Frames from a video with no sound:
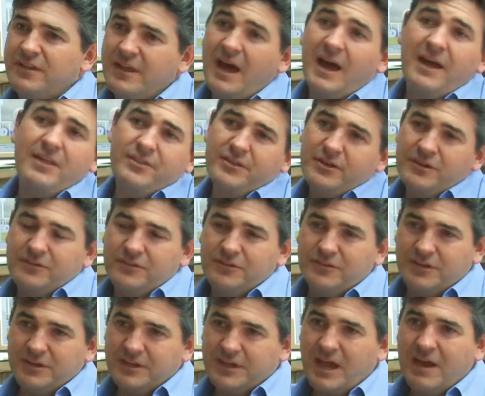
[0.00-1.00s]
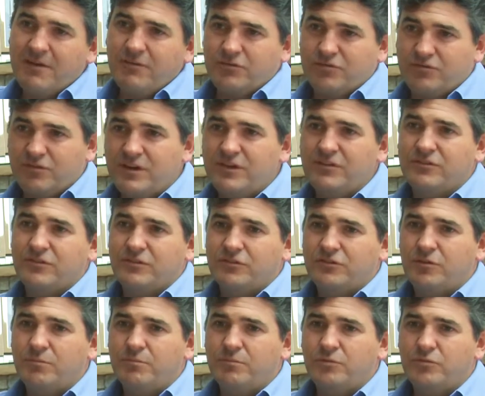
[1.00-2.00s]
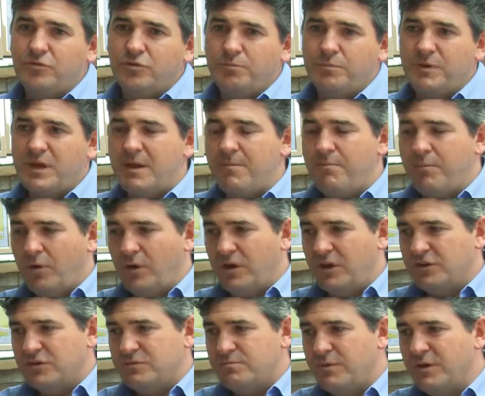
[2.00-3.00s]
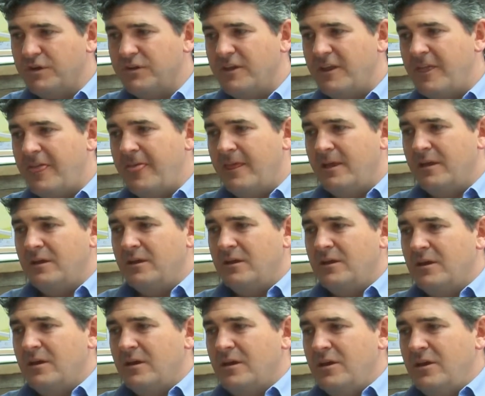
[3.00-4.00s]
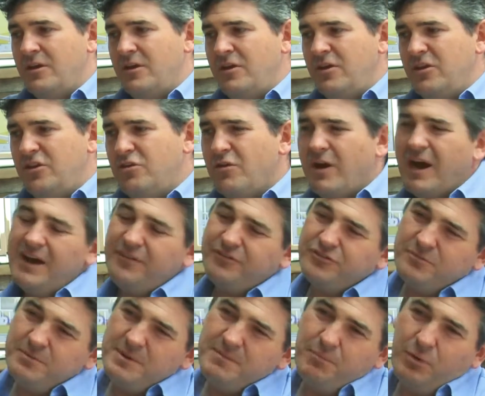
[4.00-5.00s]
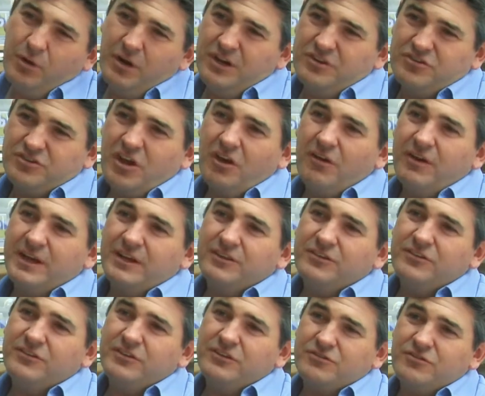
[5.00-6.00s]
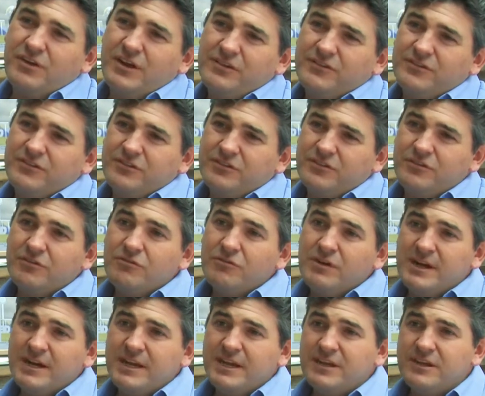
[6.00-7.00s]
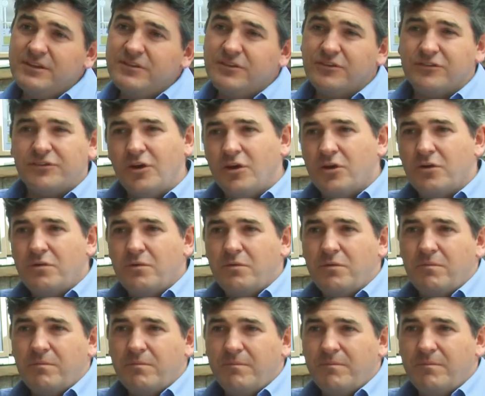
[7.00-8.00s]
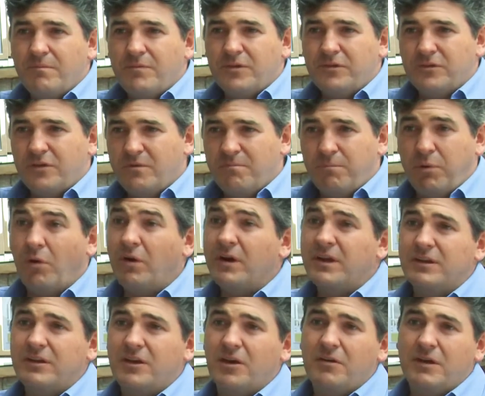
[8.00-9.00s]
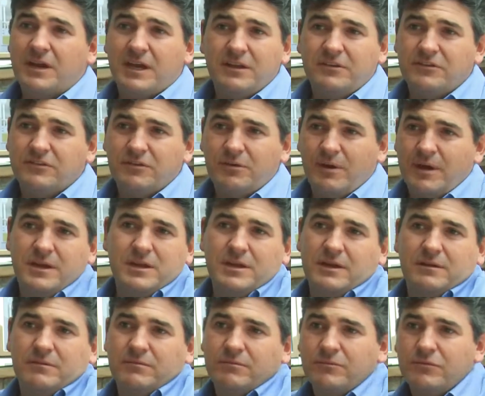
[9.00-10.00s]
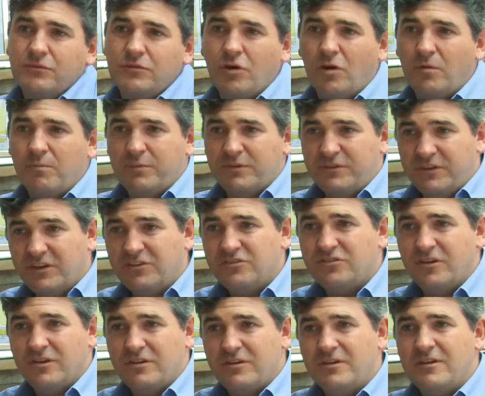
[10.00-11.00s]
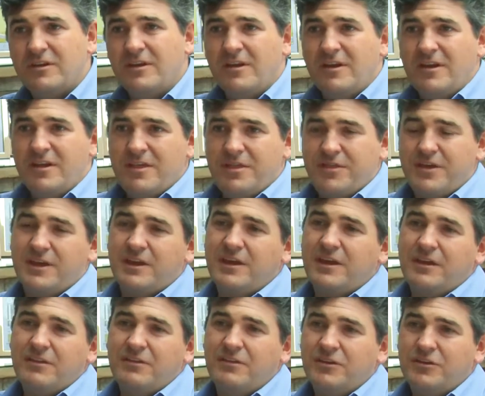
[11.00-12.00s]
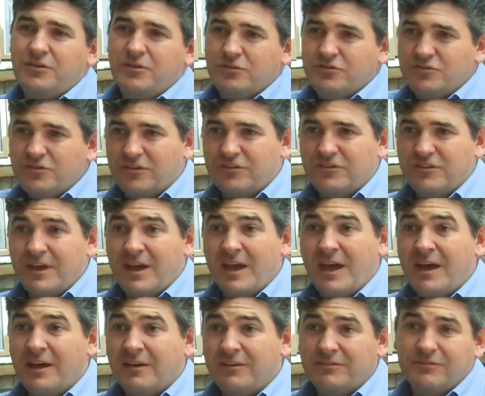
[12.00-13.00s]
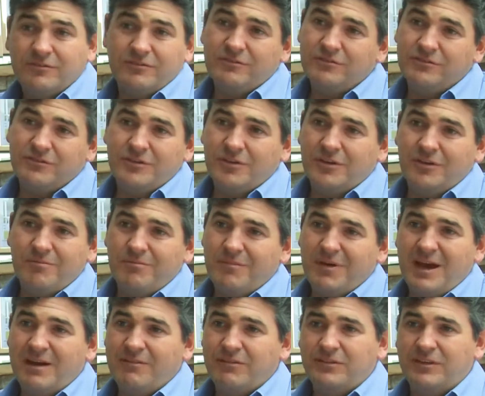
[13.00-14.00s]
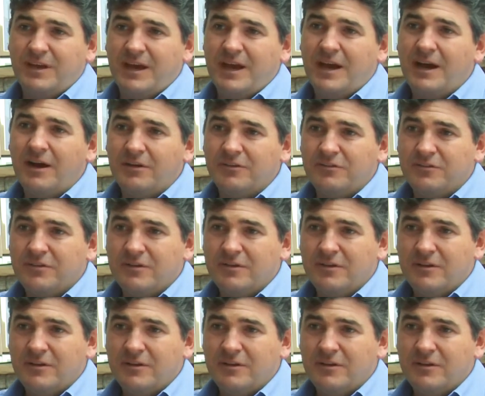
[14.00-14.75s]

that gave us reason to be bullish. But you have to be bullish going into these races. There's no point going into any competition thinking that you're just there to have a day out,